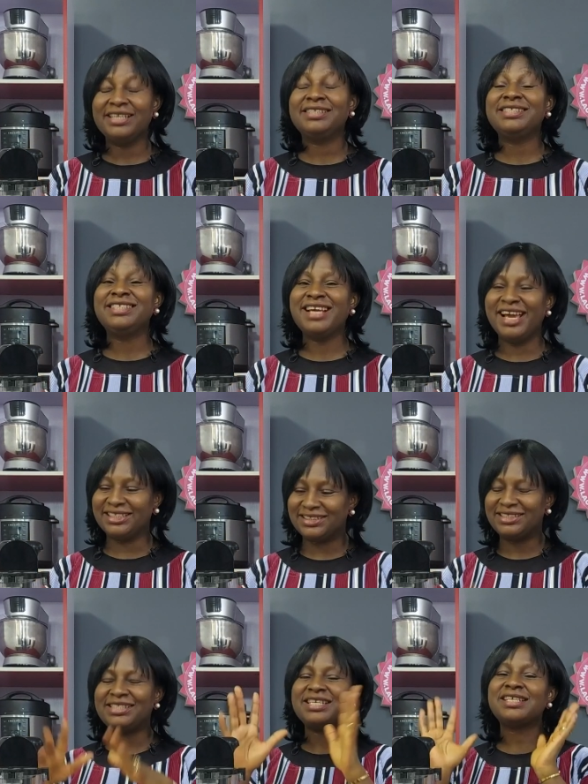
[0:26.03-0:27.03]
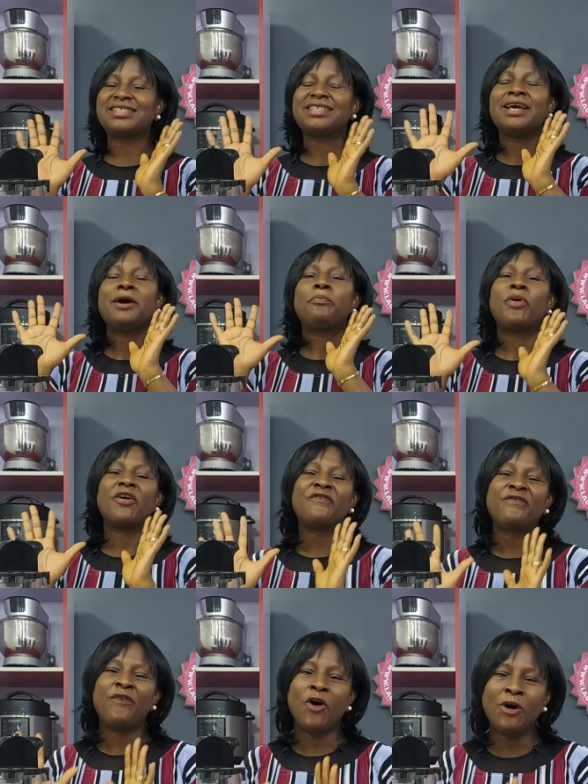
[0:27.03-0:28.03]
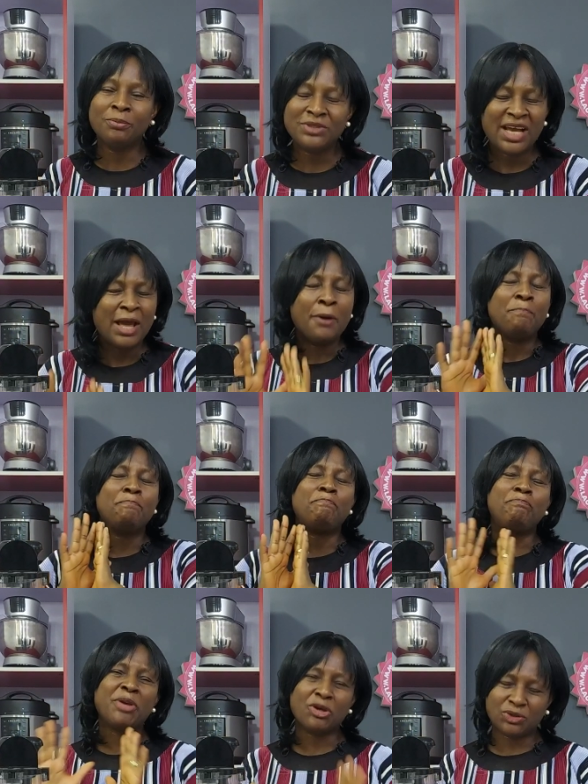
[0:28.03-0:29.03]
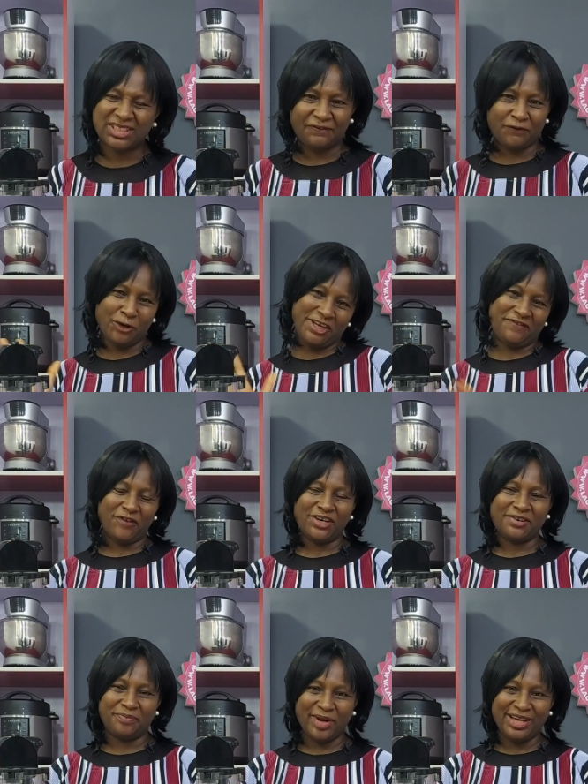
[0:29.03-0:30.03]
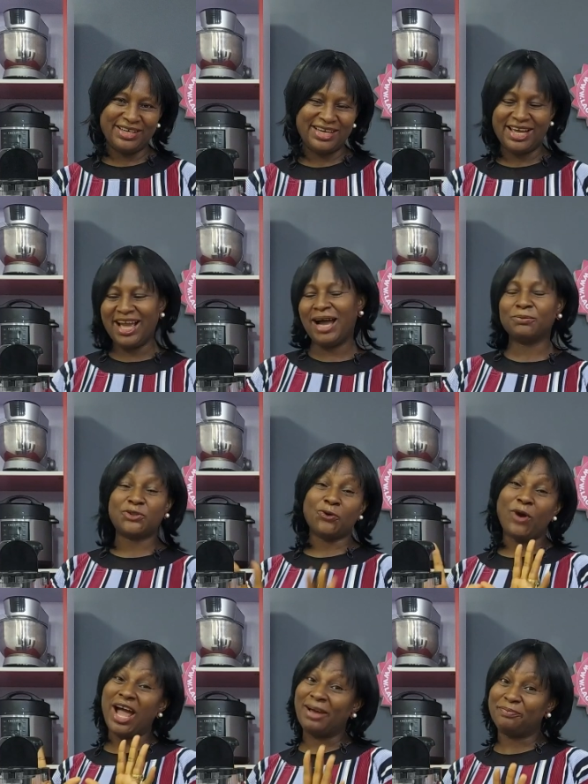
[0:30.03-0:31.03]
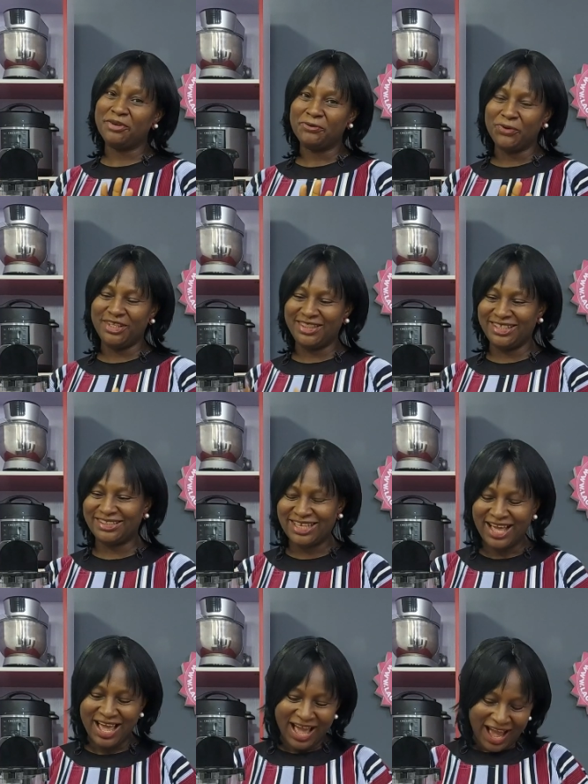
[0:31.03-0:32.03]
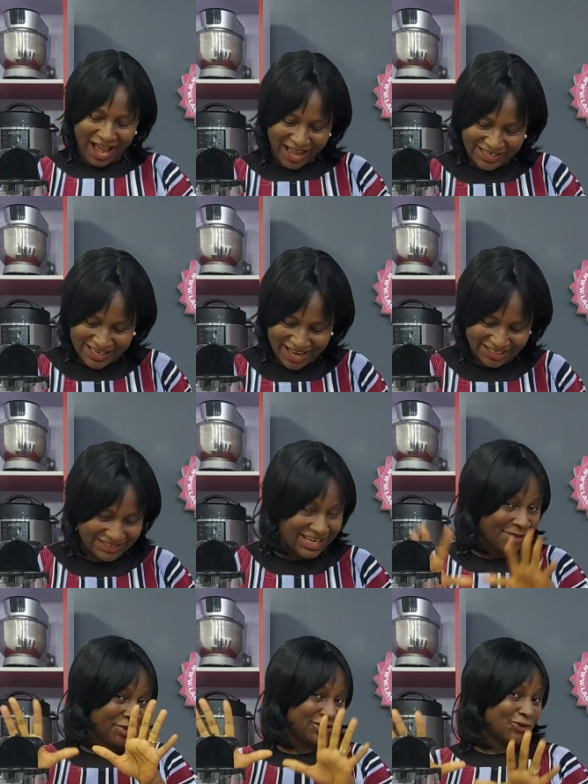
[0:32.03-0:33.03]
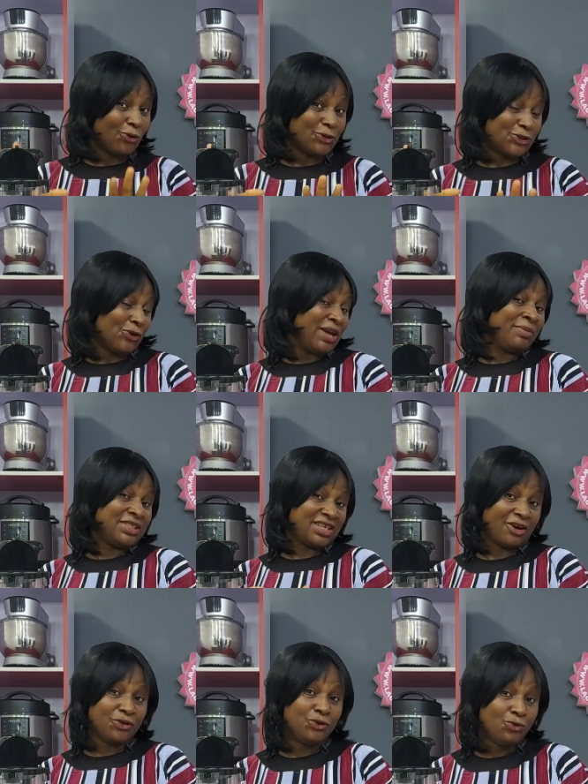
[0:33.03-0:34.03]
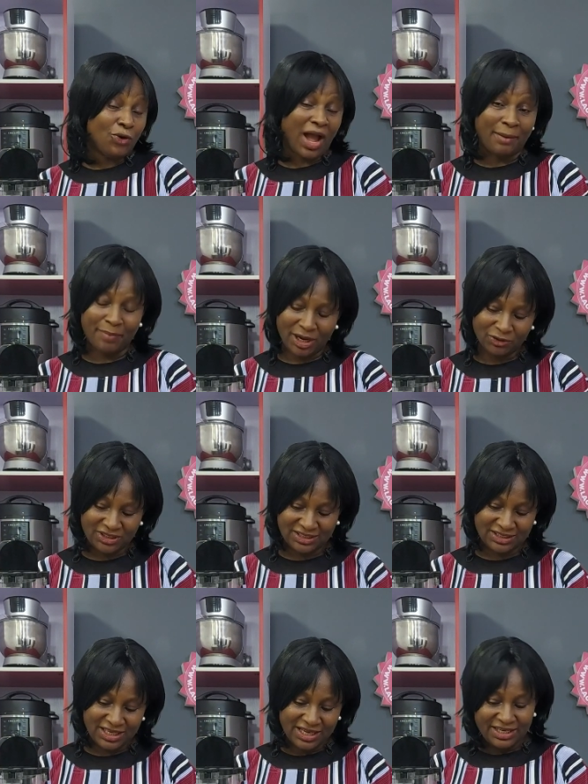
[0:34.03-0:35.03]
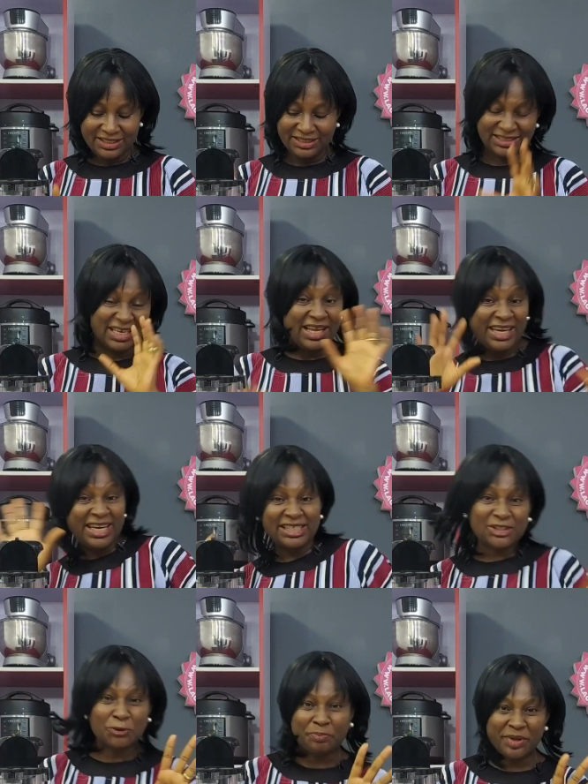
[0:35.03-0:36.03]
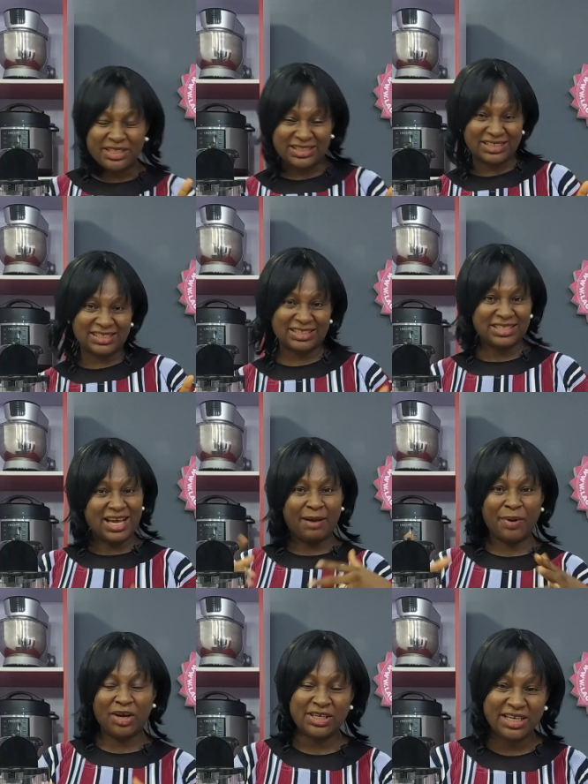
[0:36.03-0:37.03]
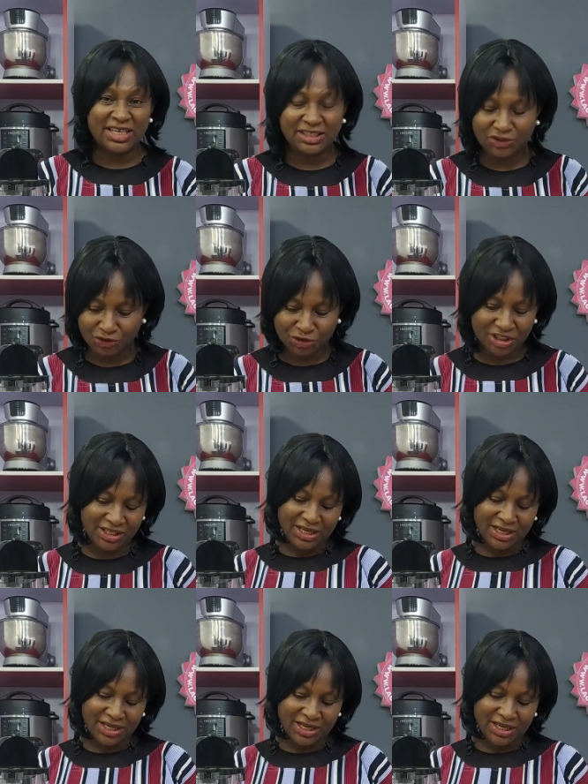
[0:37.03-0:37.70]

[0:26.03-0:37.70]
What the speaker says: Yes, this performed beautifully for the birthday. I'm so happy with it. And yes, let me tell you about it a little bit, about the history.